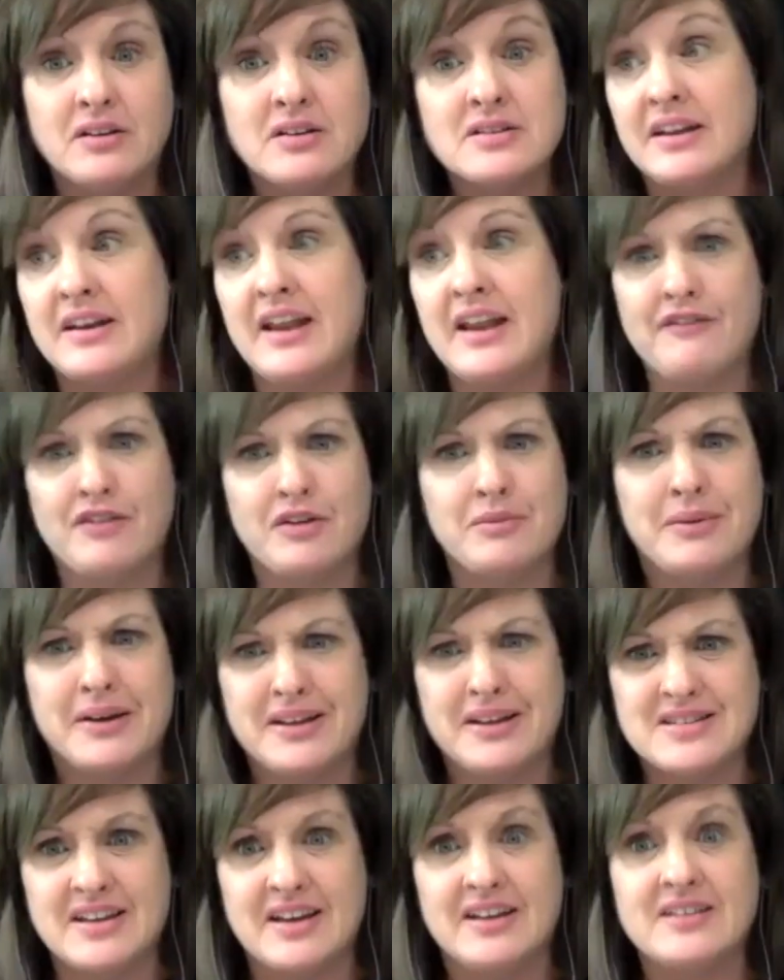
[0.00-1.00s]
And everybody
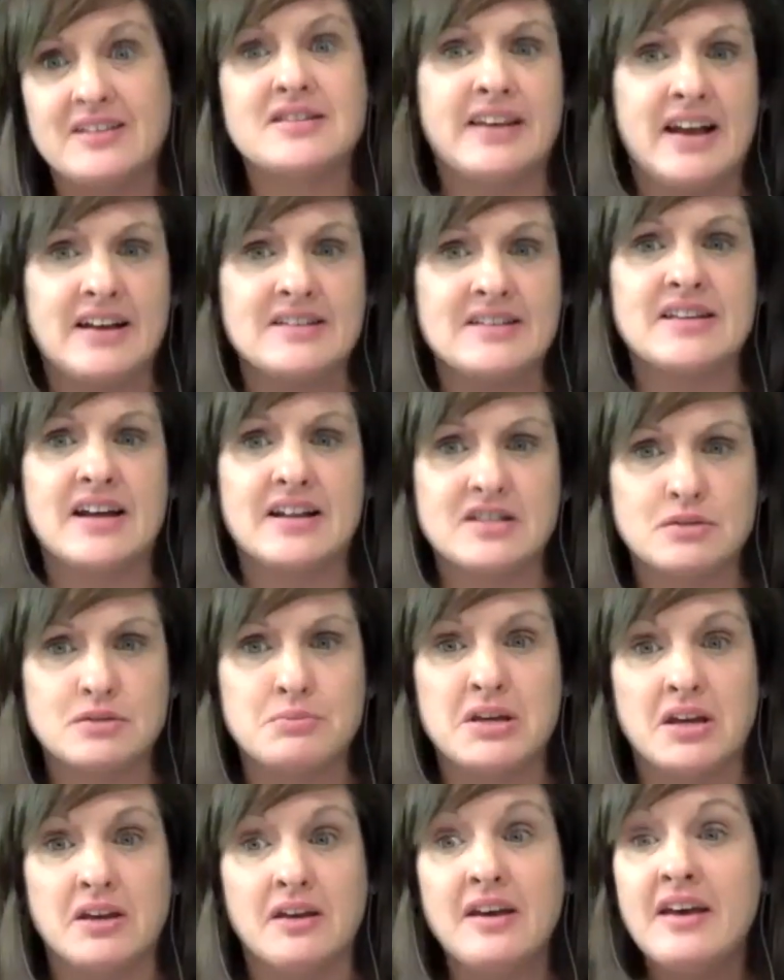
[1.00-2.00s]
says, yes, that's
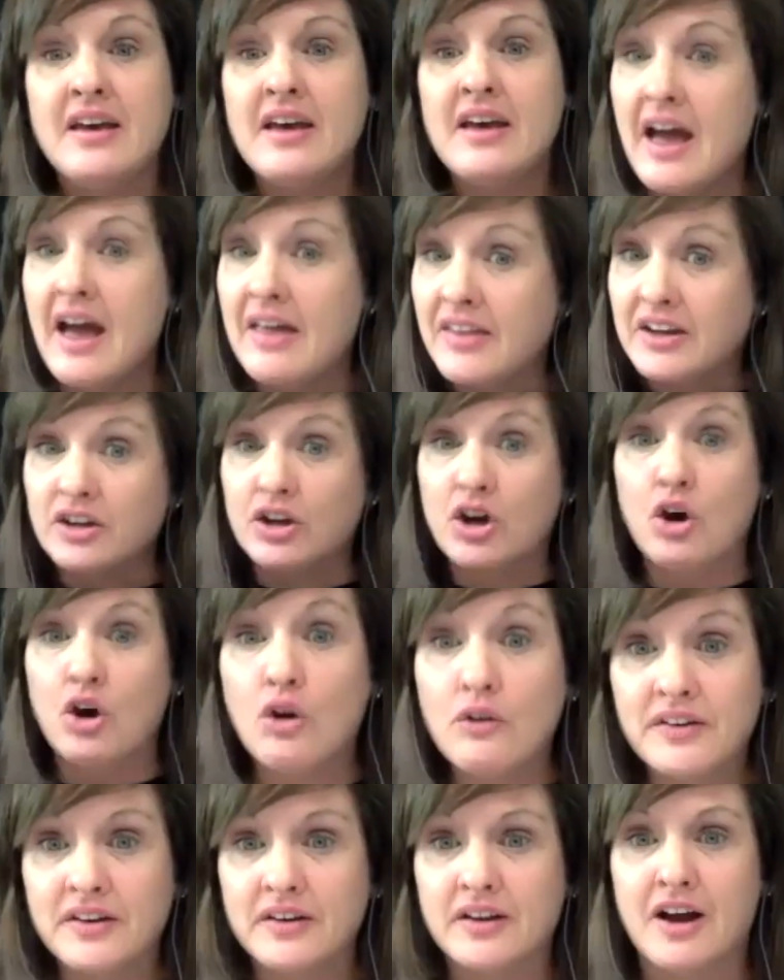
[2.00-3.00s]
me. And then
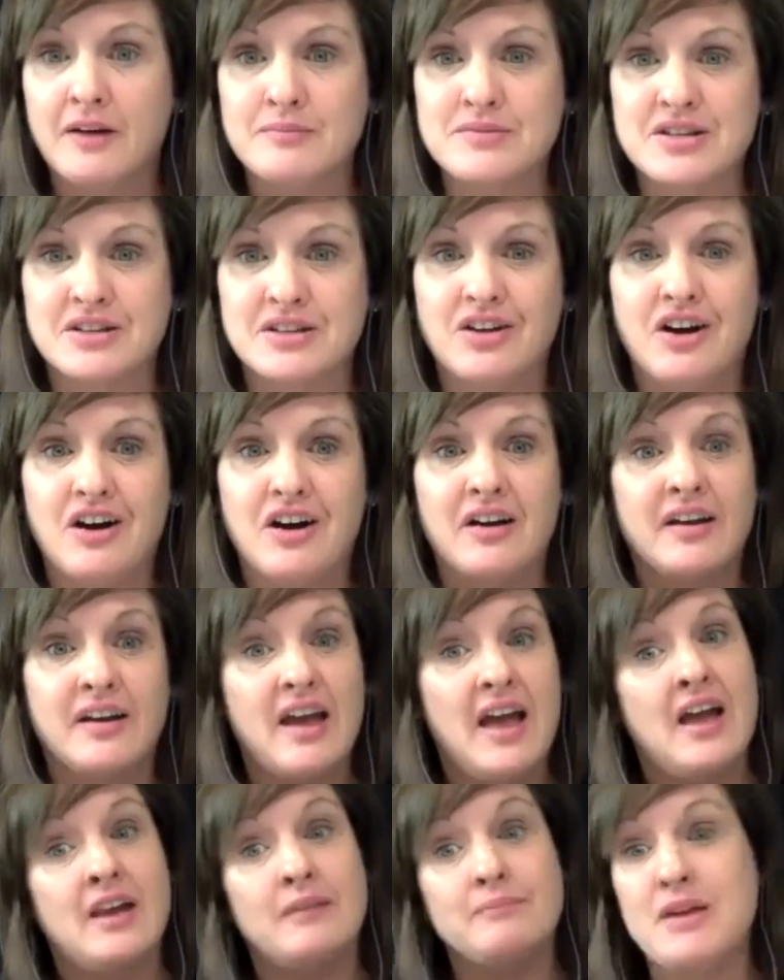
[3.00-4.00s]
COVID comes along
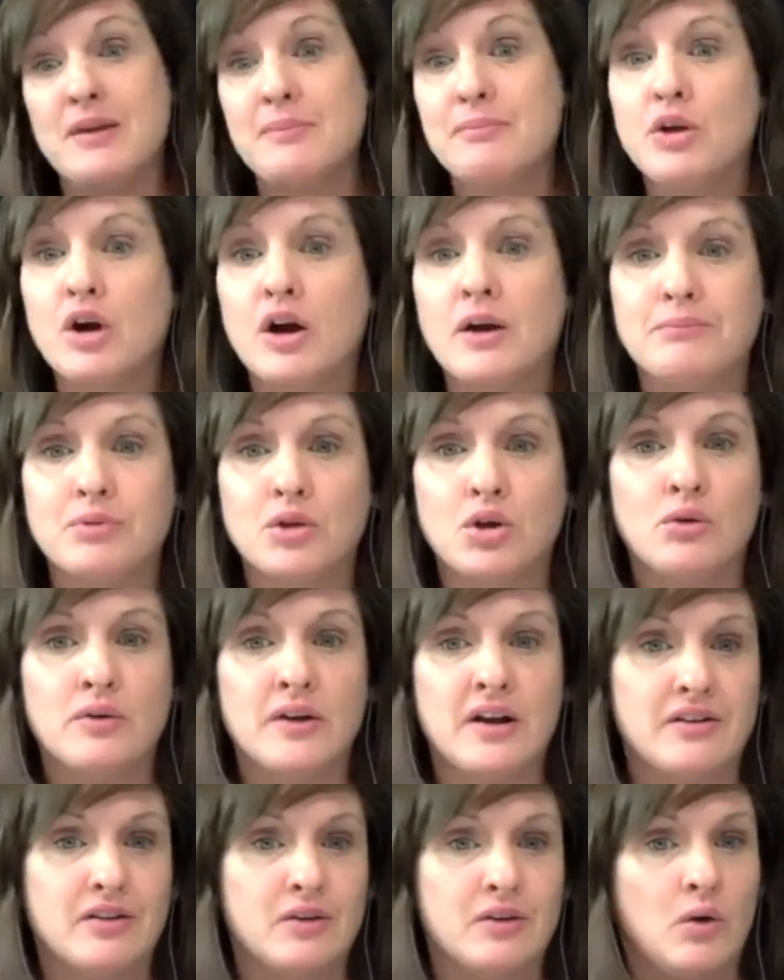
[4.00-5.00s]
and people are blown out
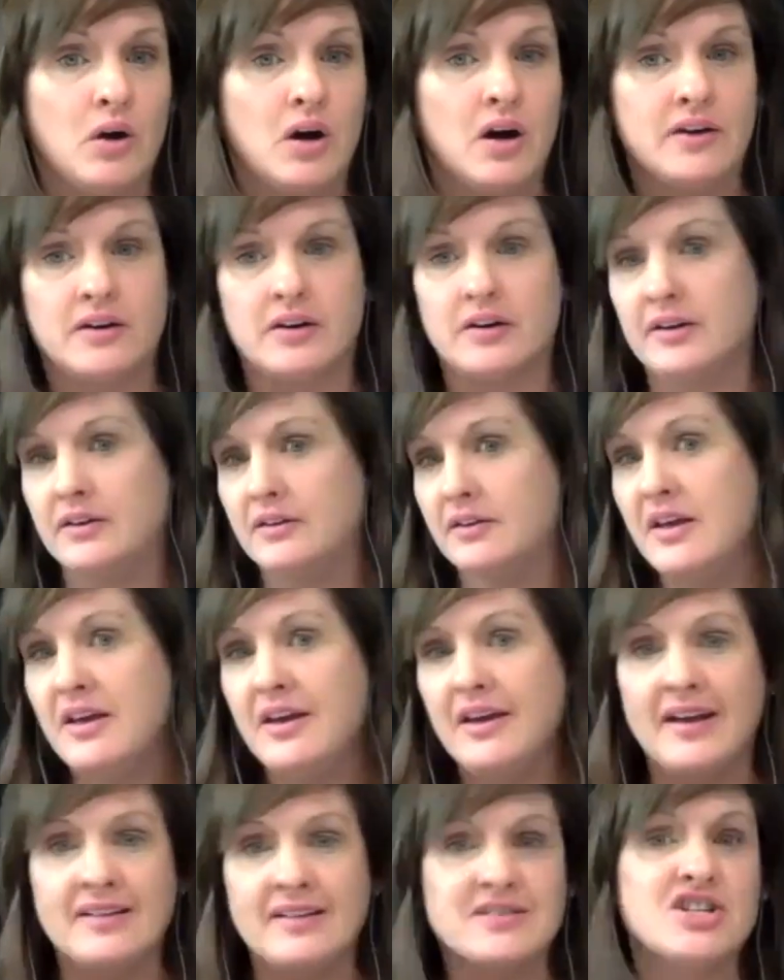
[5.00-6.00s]
of the water
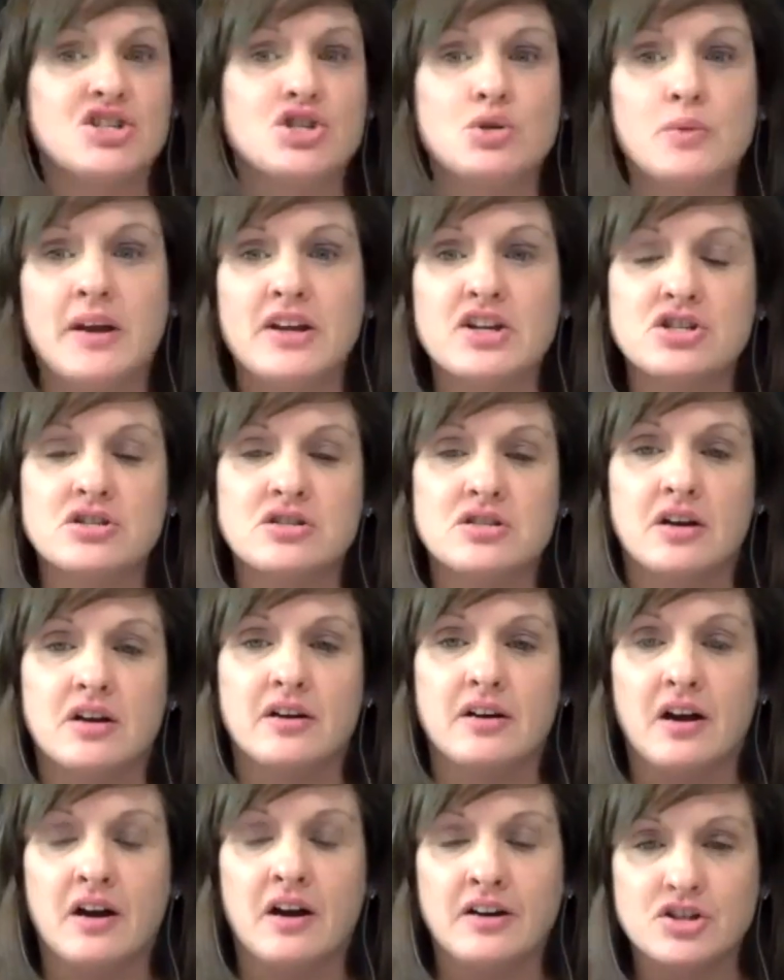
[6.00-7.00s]
and situations
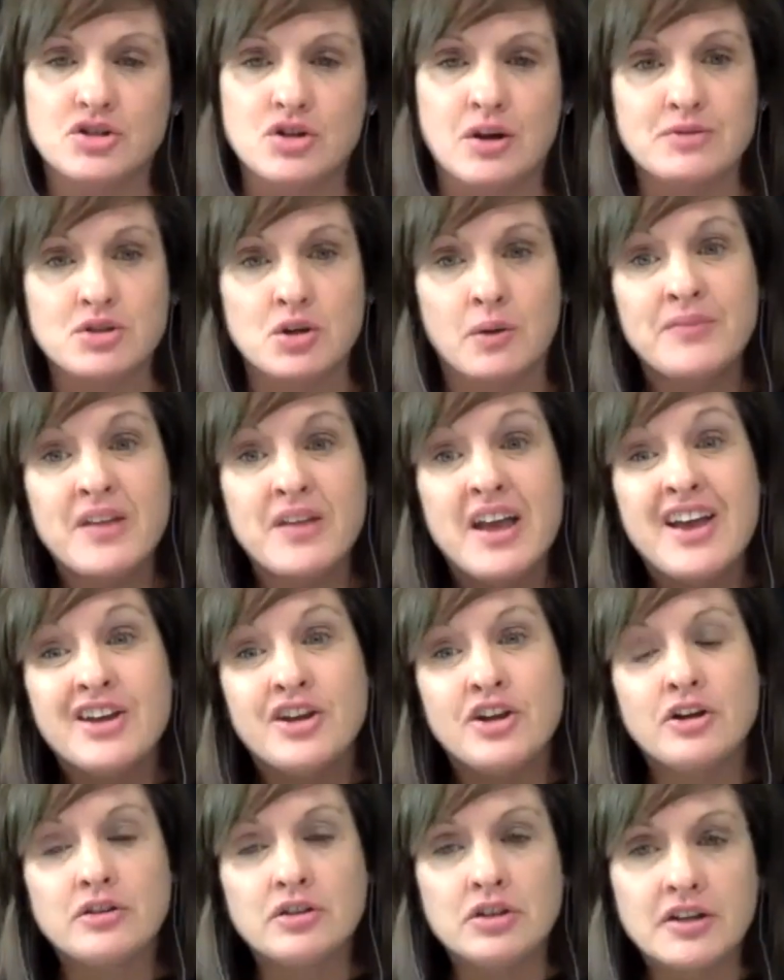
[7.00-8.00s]
are disrupted. So
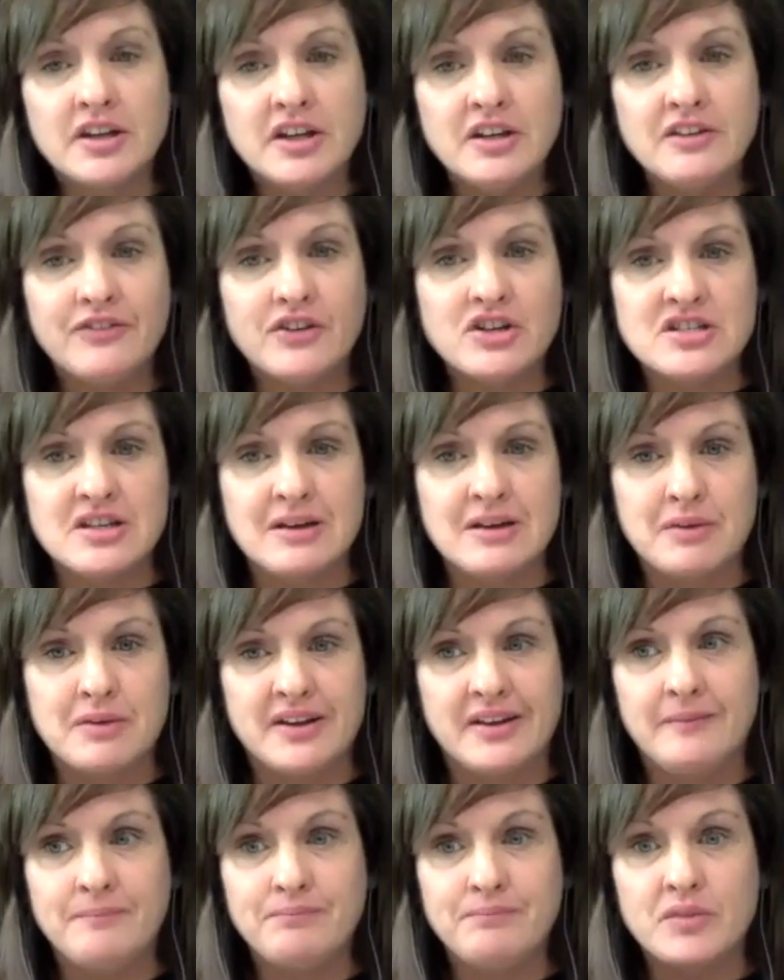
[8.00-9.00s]
you're looking for
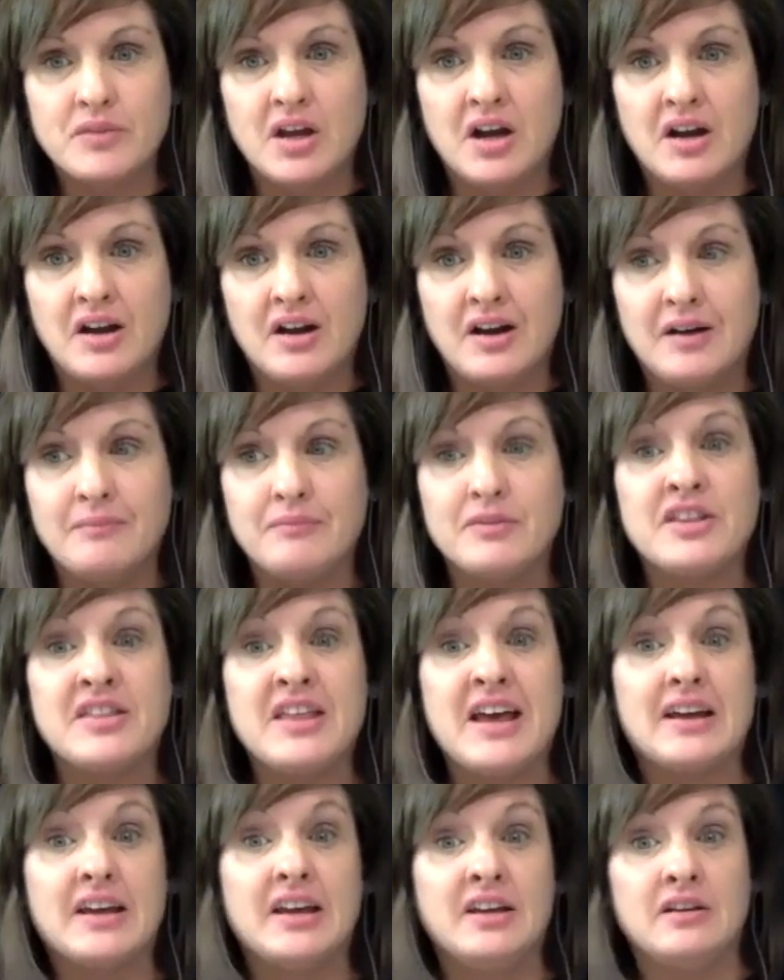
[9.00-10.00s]
somebody that
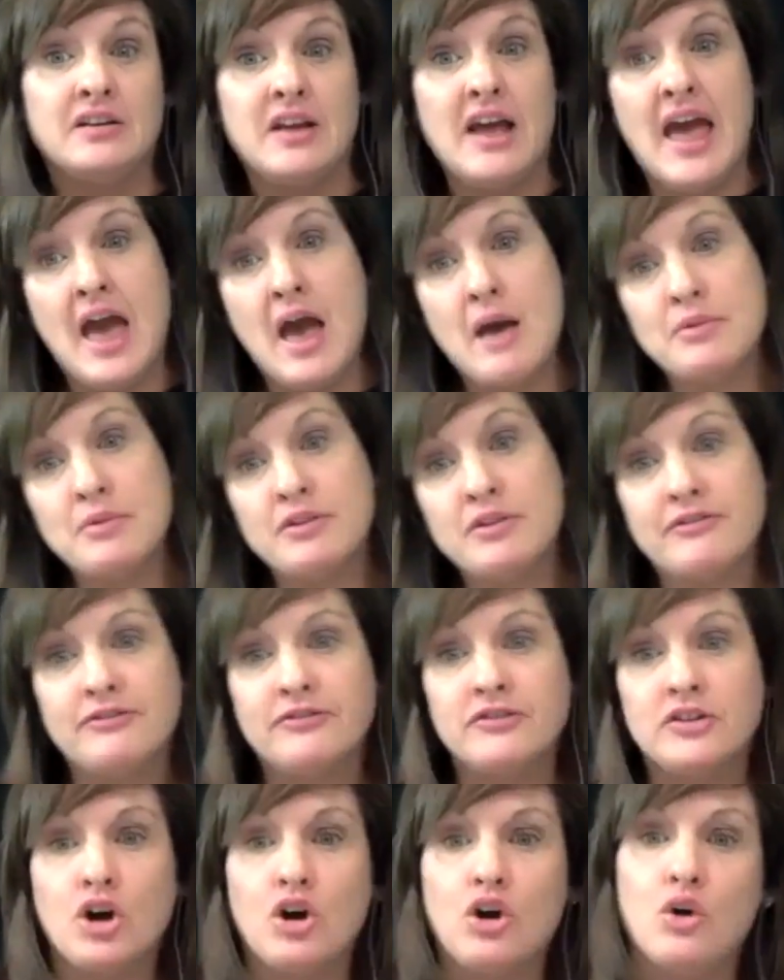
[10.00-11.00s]
can ebb and
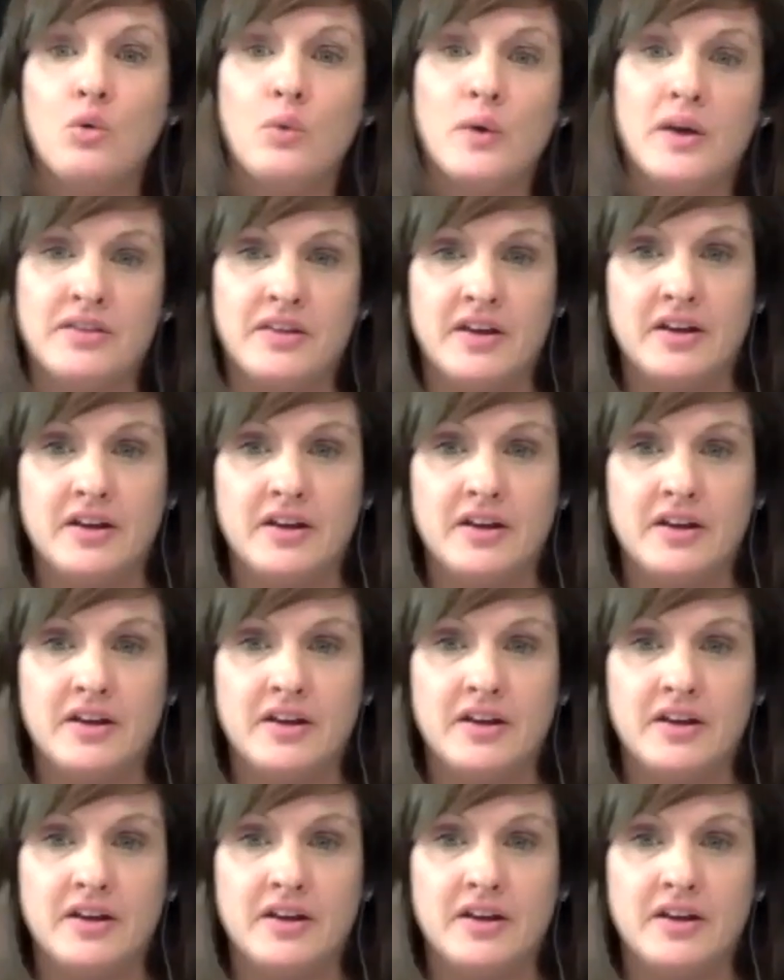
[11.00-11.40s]
flow with it.